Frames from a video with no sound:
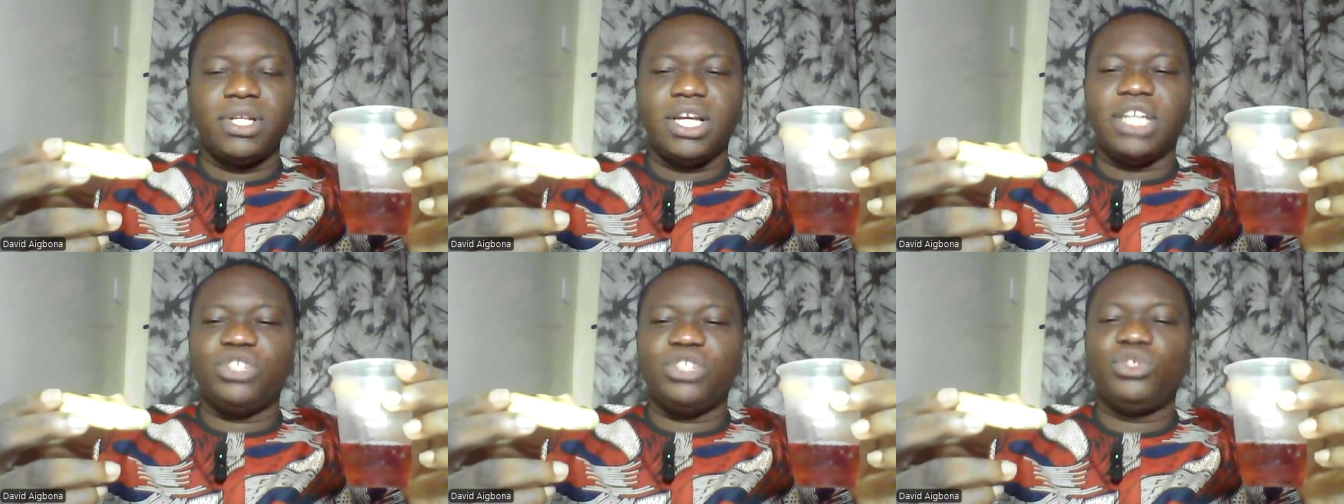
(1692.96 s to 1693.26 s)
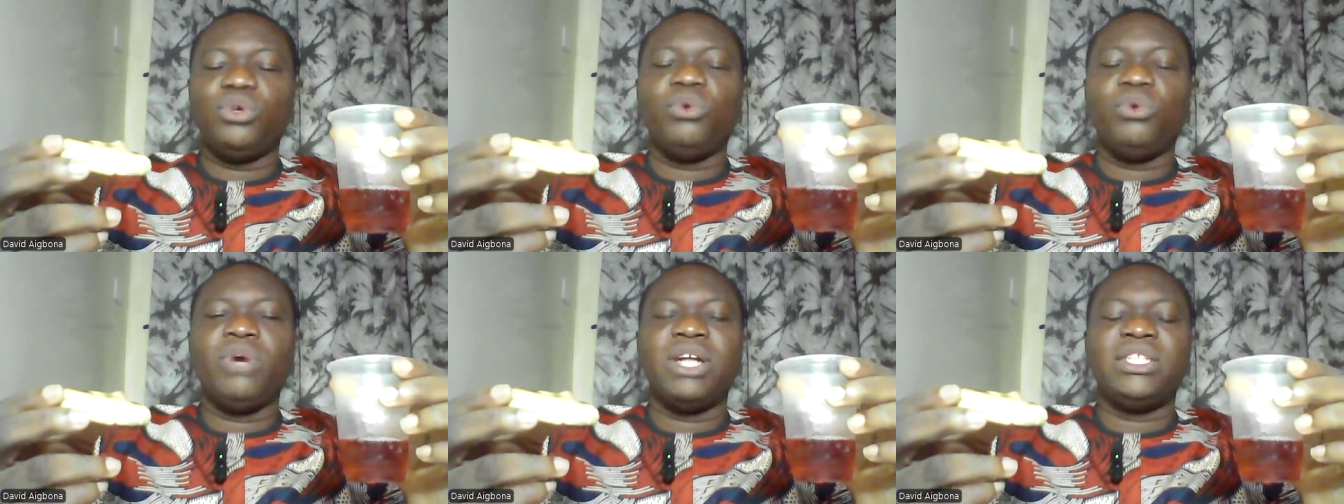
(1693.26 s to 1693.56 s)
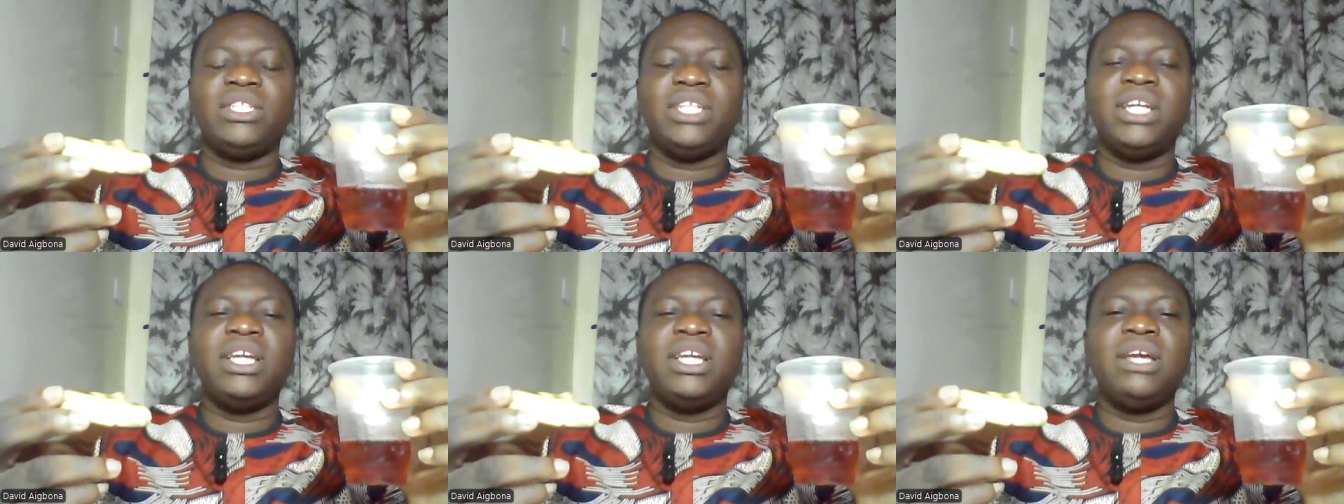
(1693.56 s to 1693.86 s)
And so we
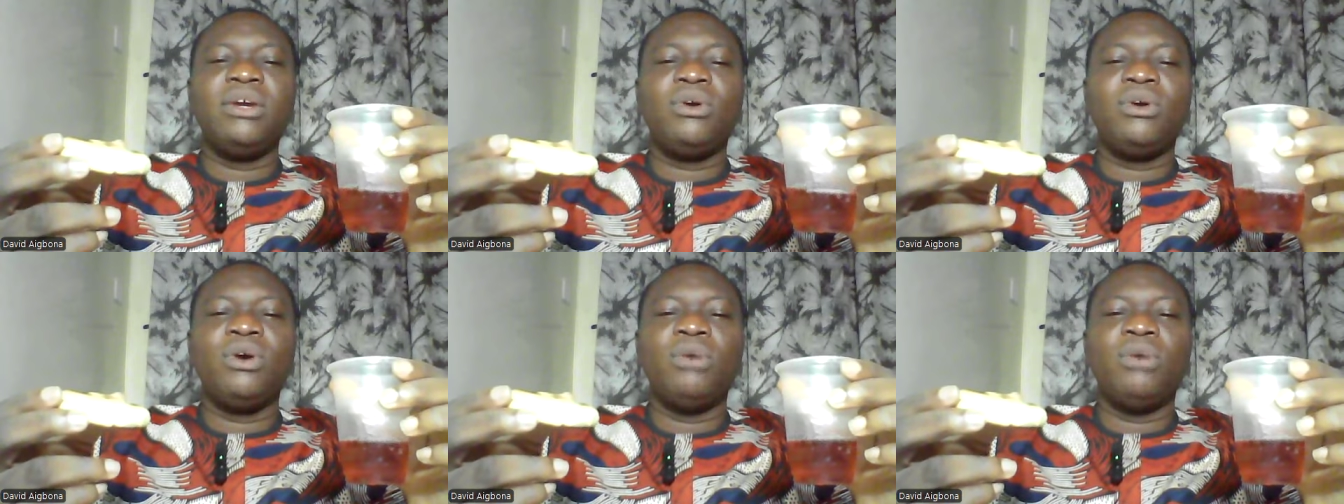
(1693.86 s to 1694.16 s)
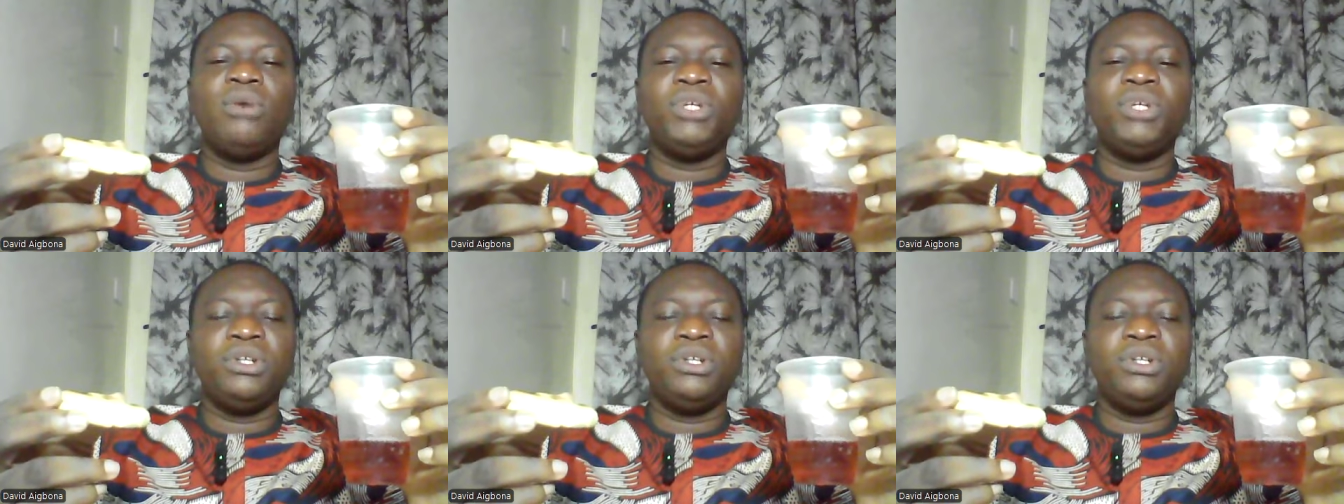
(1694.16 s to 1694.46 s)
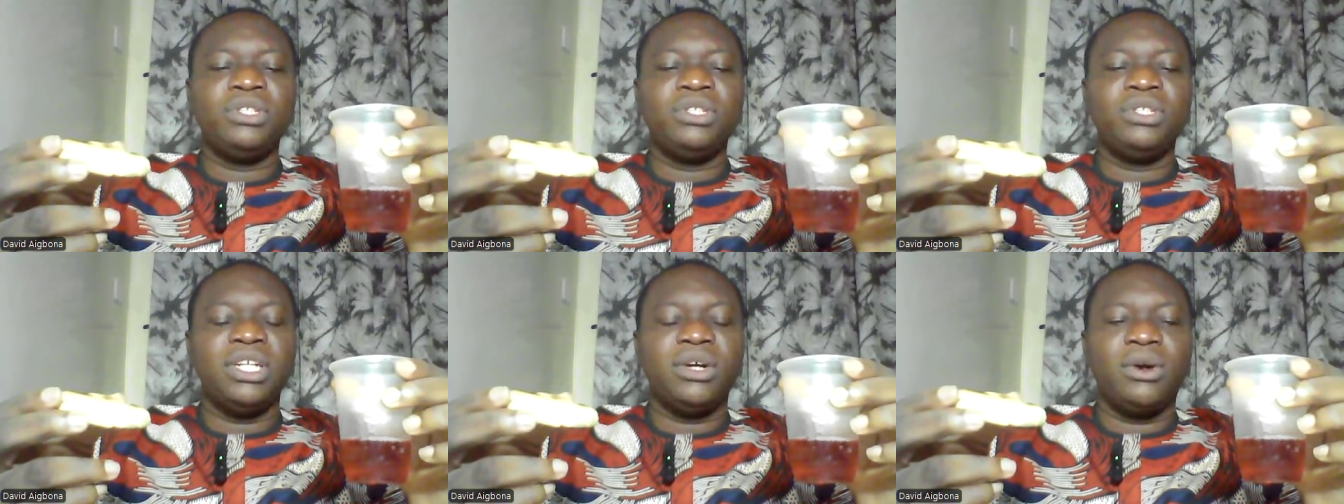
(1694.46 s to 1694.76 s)
are taking
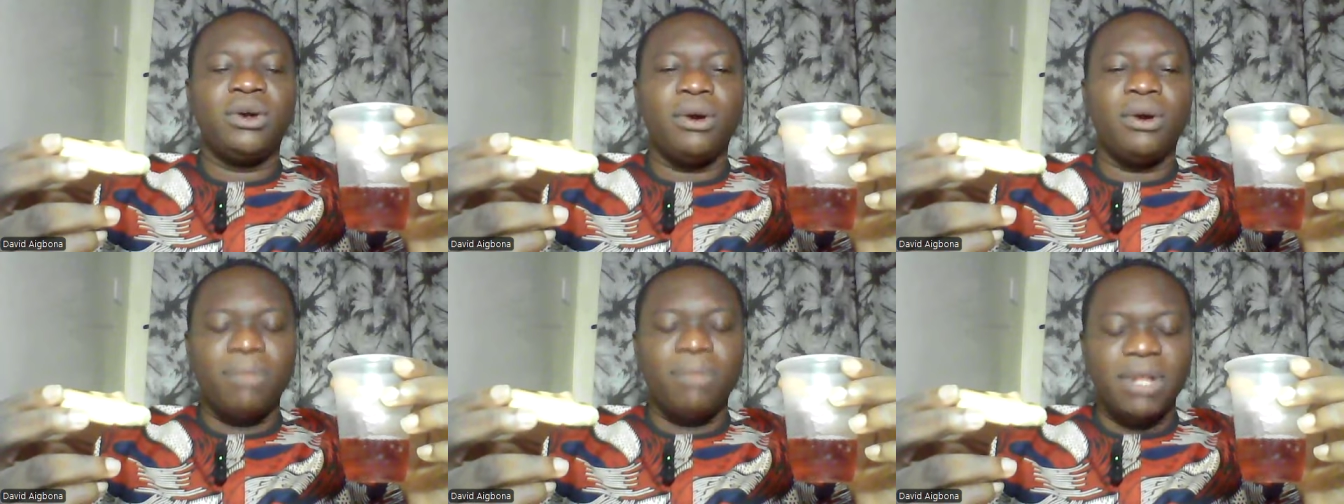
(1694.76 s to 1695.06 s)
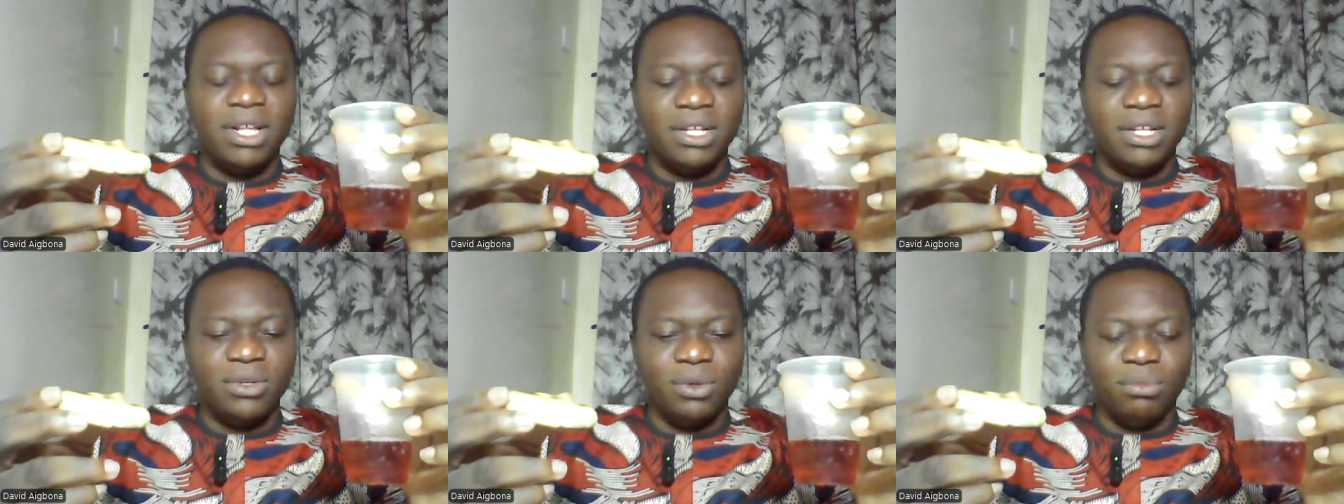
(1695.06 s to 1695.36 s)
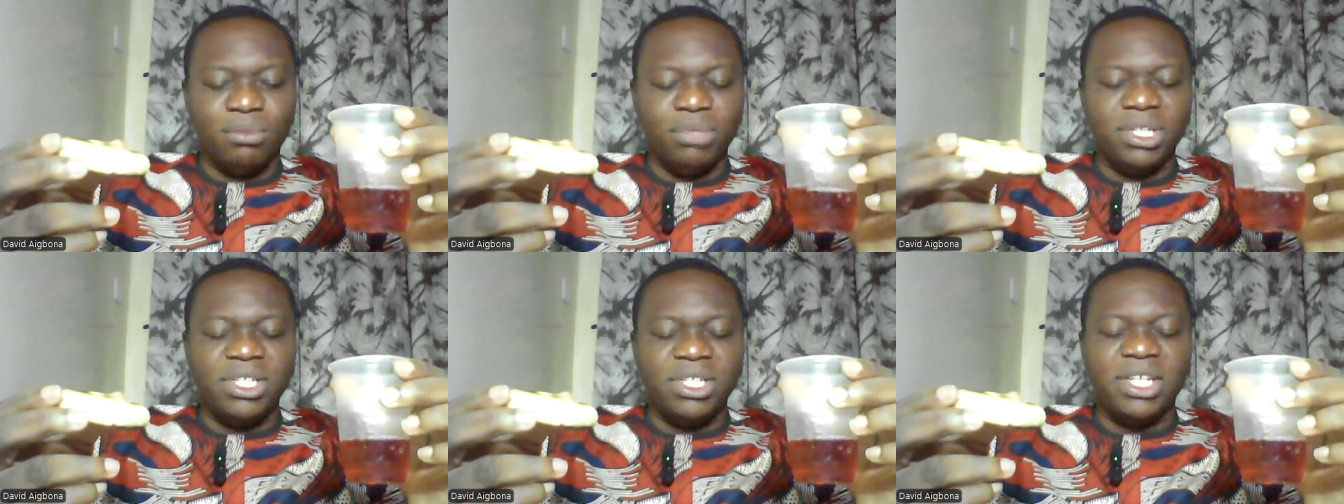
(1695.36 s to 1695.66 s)
communion in, com in
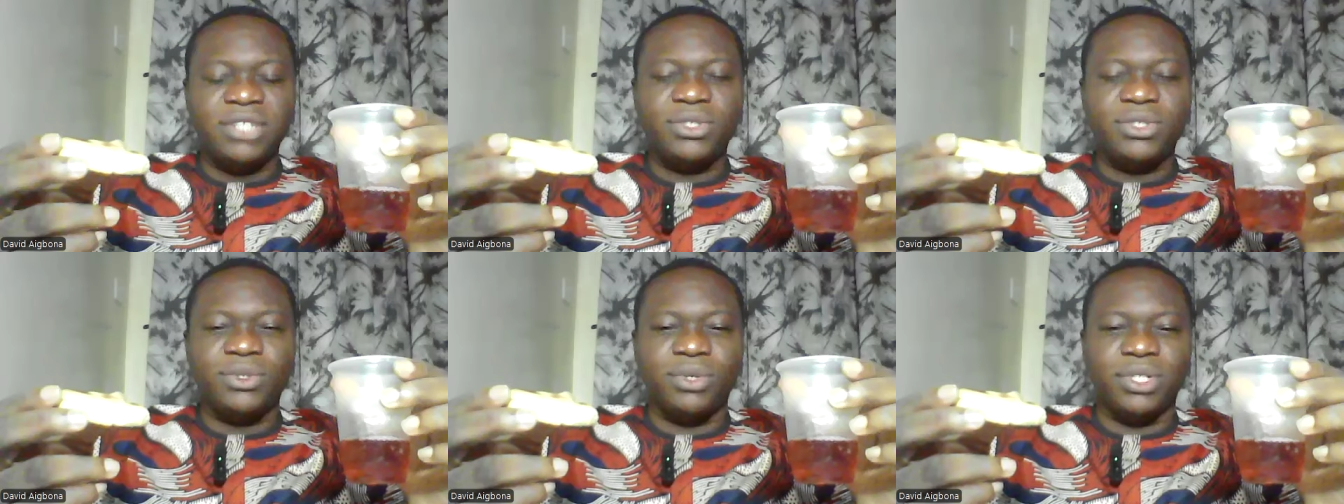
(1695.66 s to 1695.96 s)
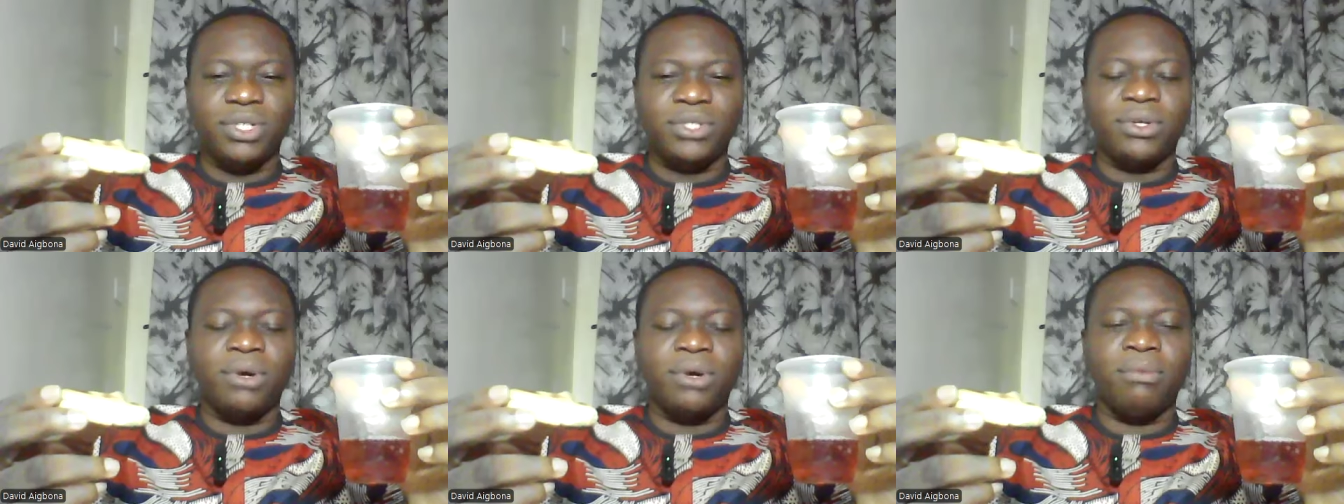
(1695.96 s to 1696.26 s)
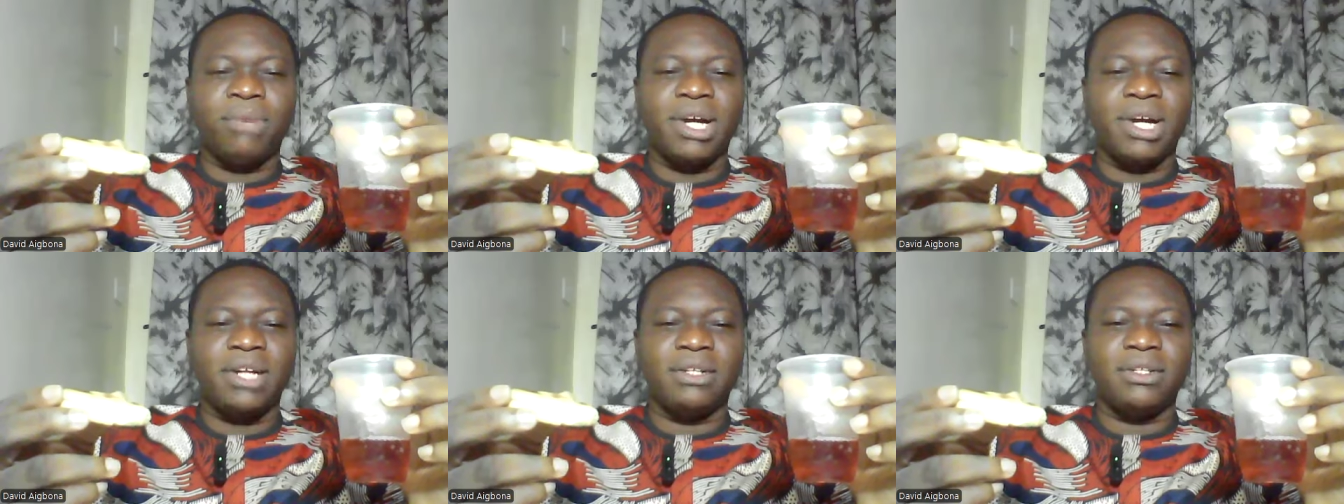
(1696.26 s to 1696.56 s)
obedience to his
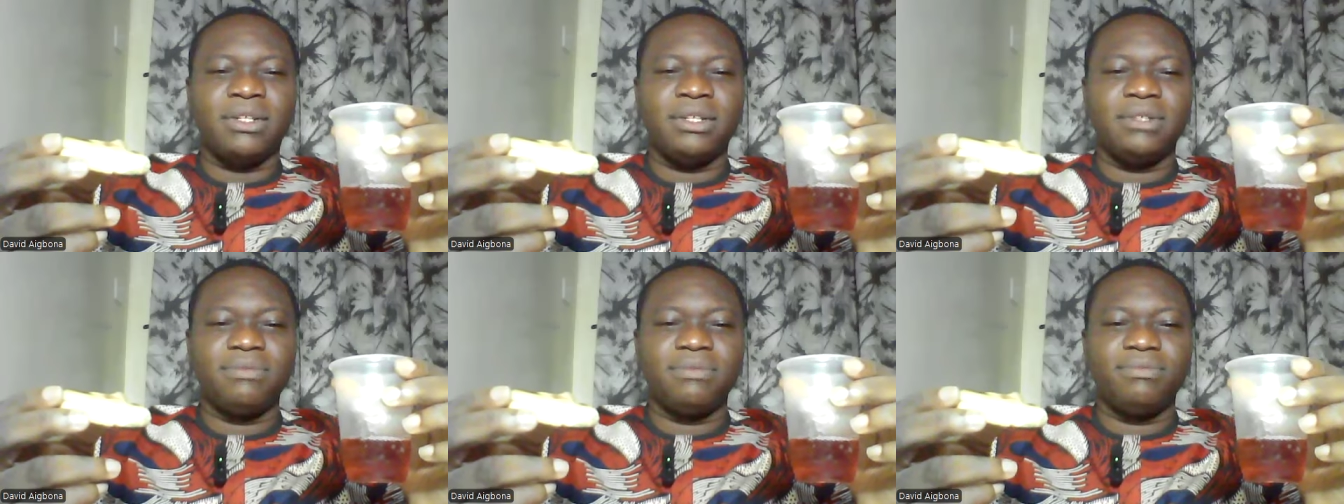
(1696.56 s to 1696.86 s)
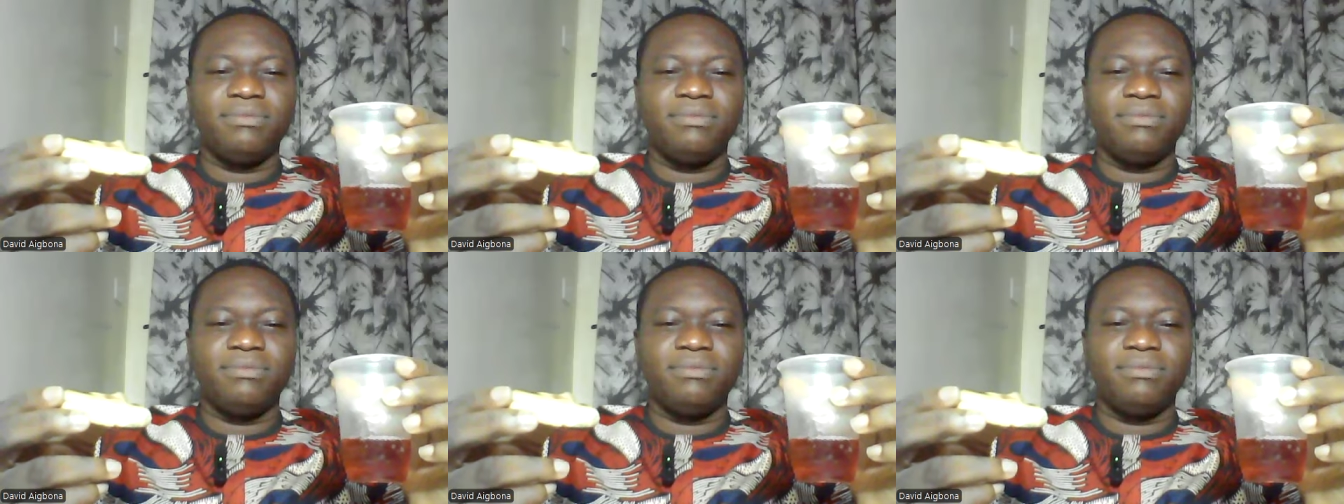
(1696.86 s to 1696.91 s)
command.